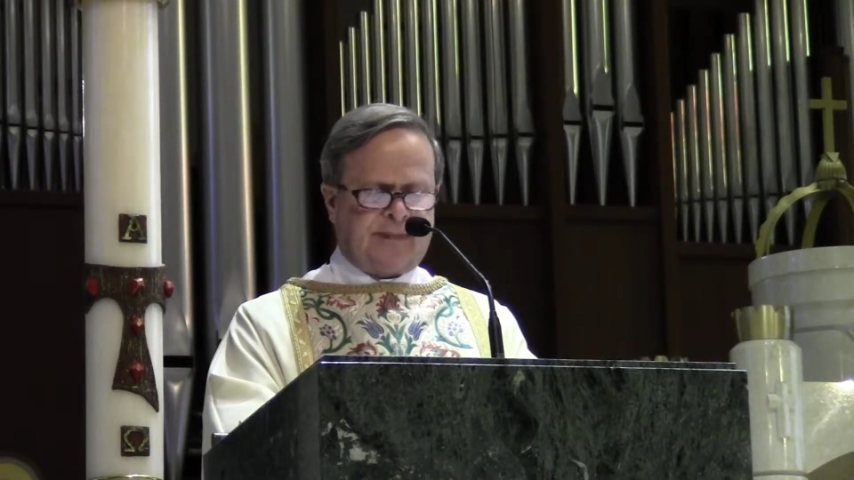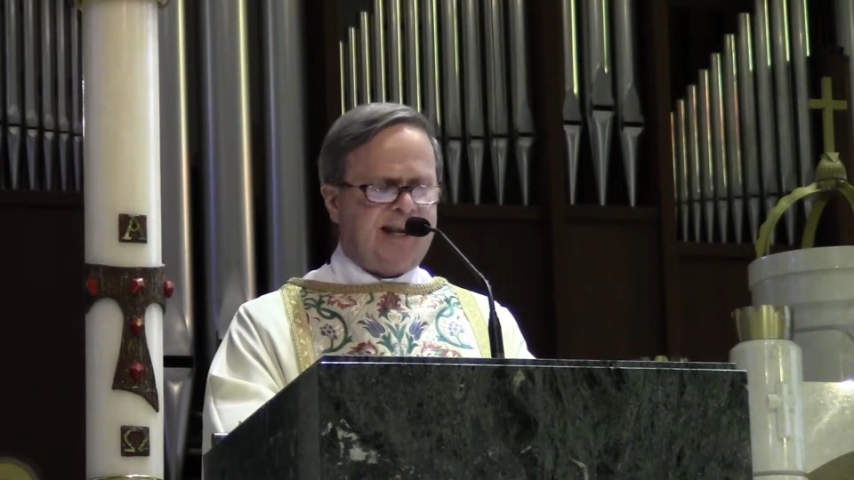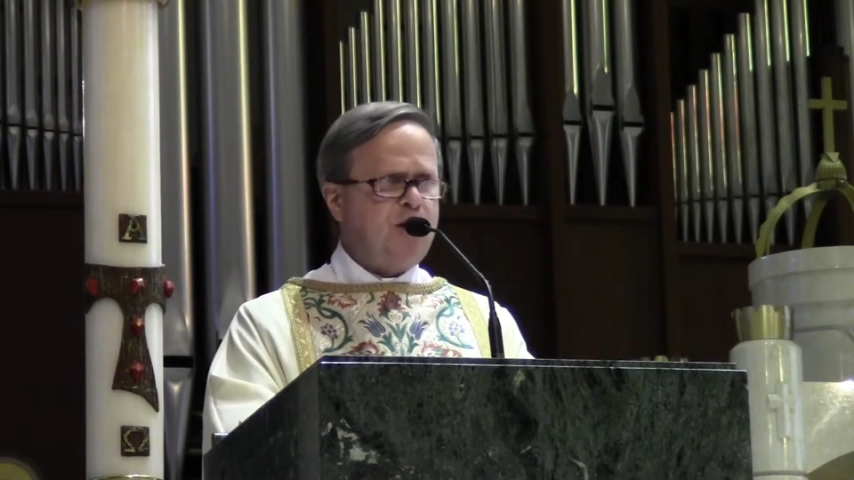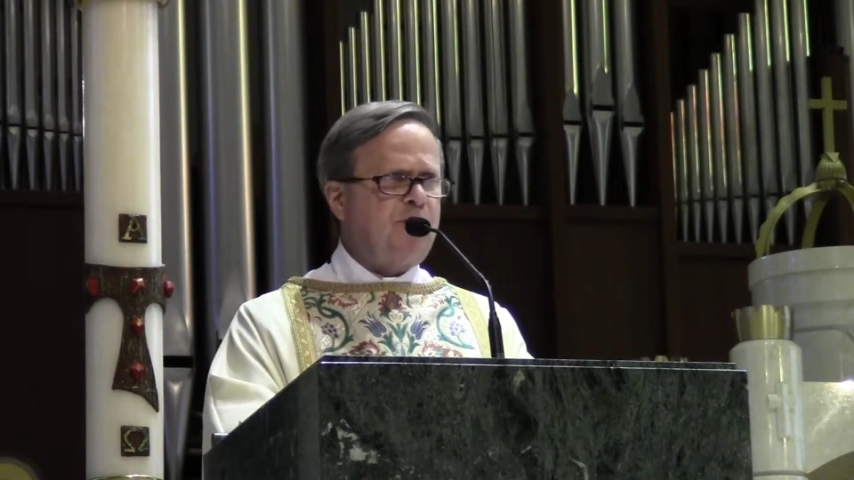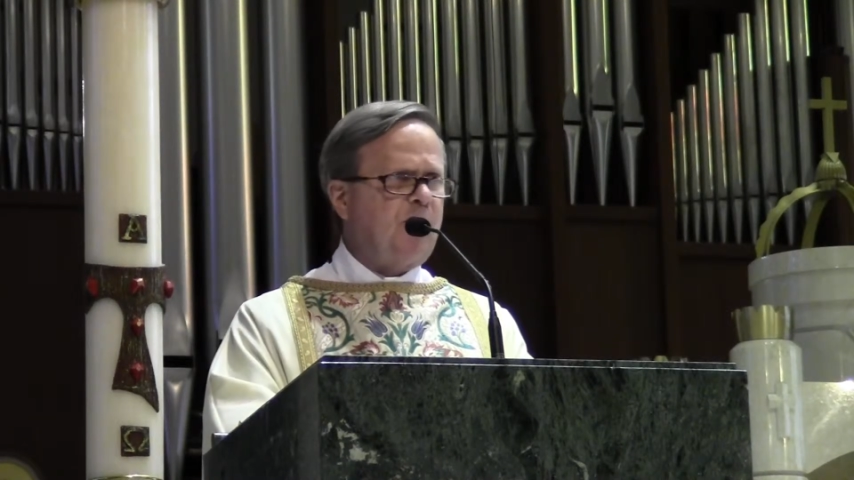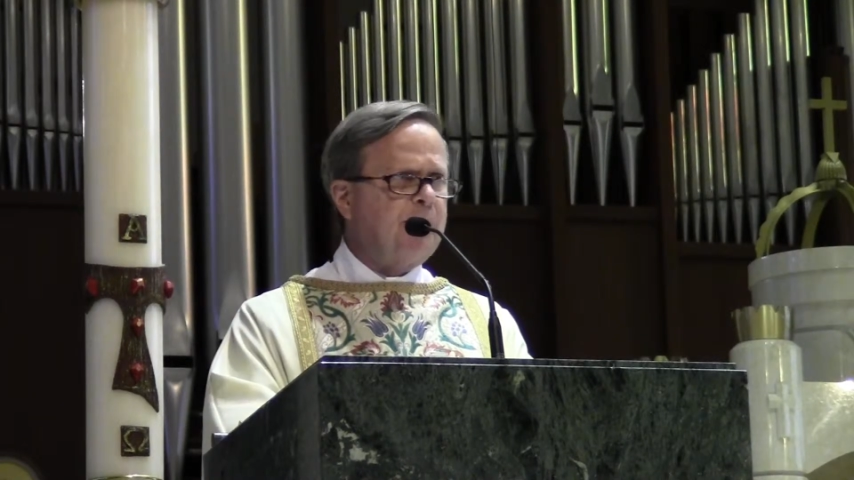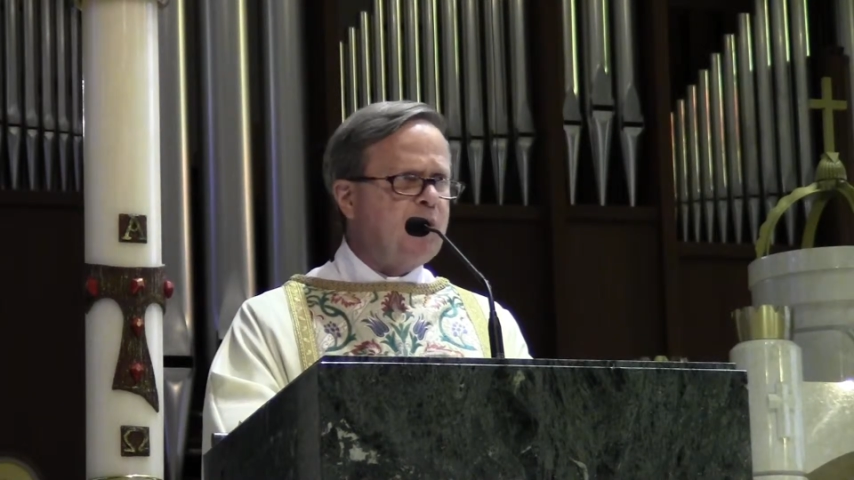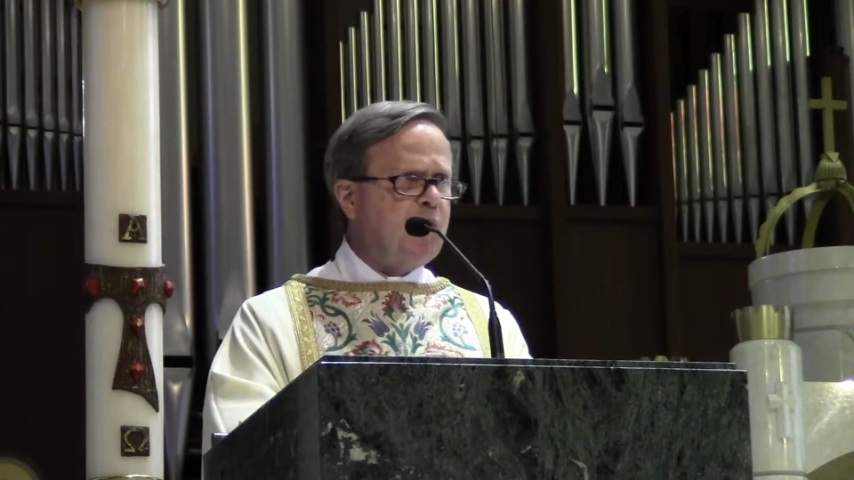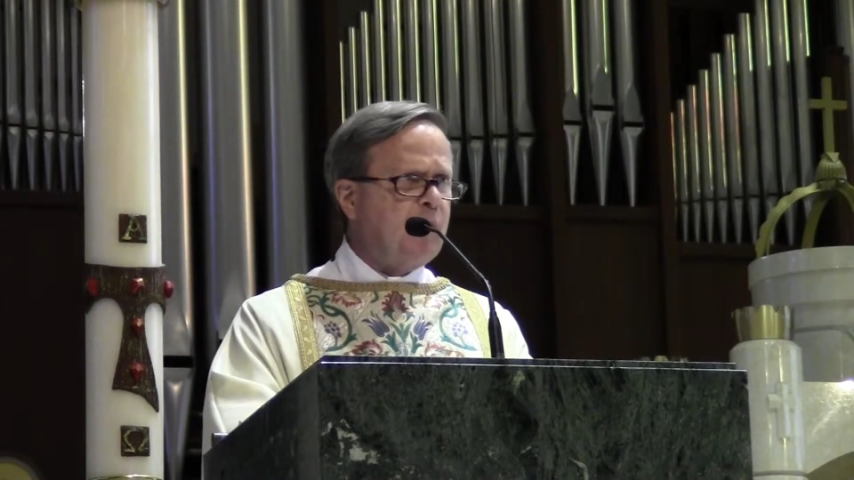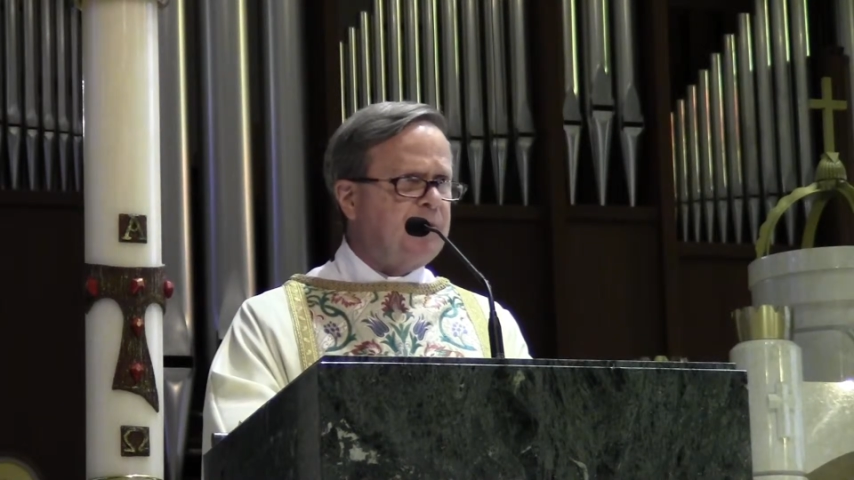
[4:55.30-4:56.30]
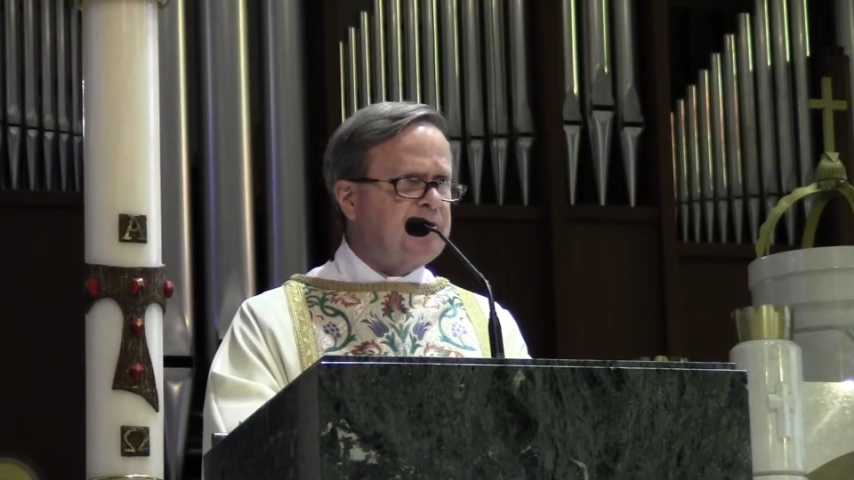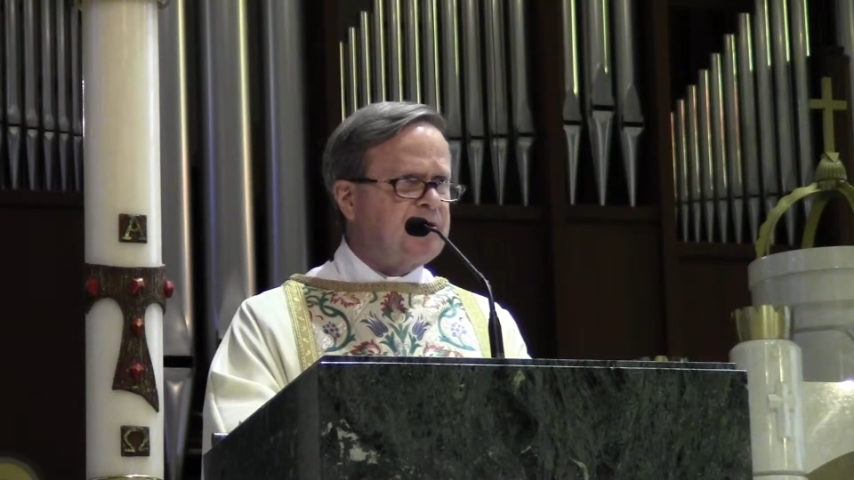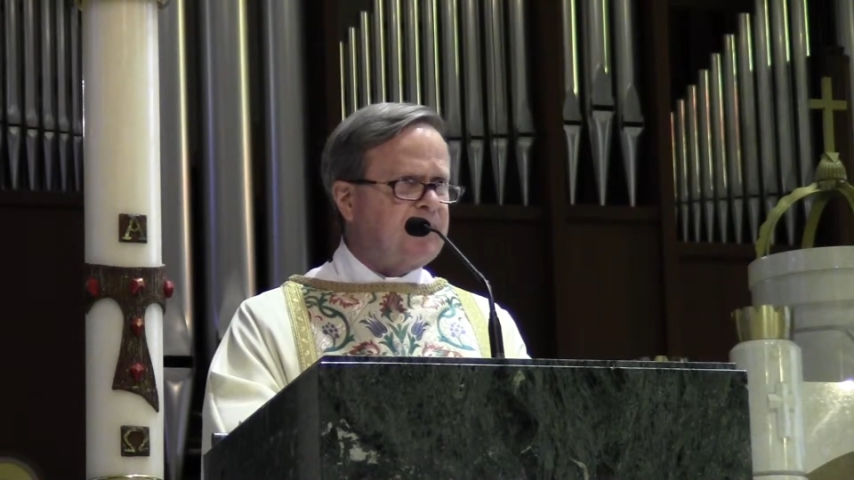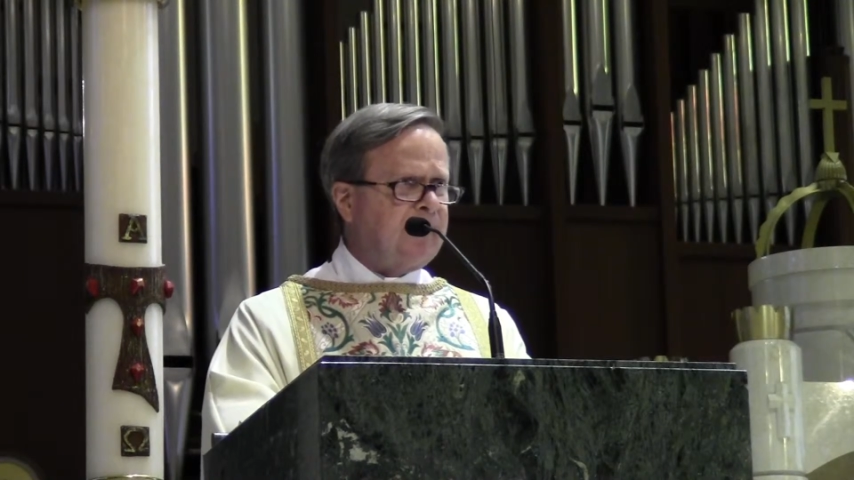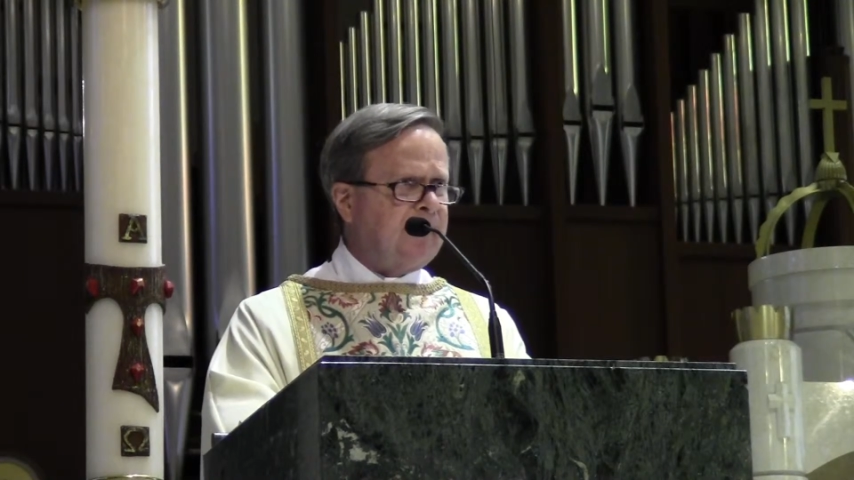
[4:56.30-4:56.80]
He knew their
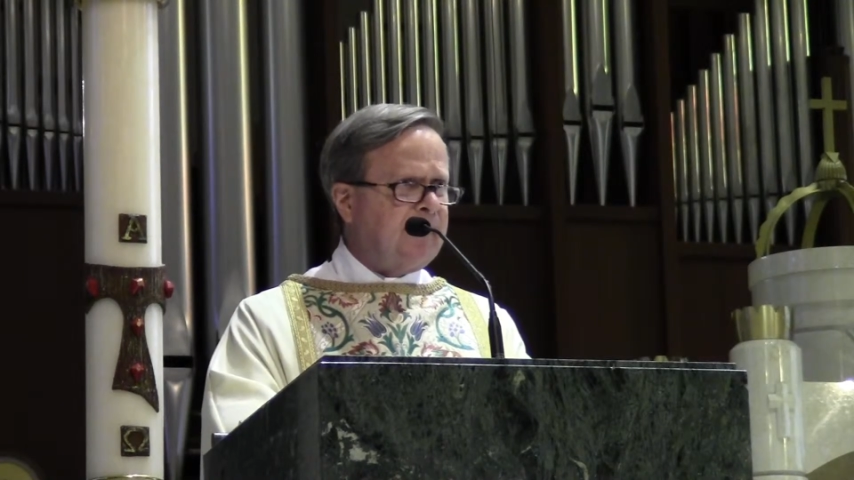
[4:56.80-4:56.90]
moods,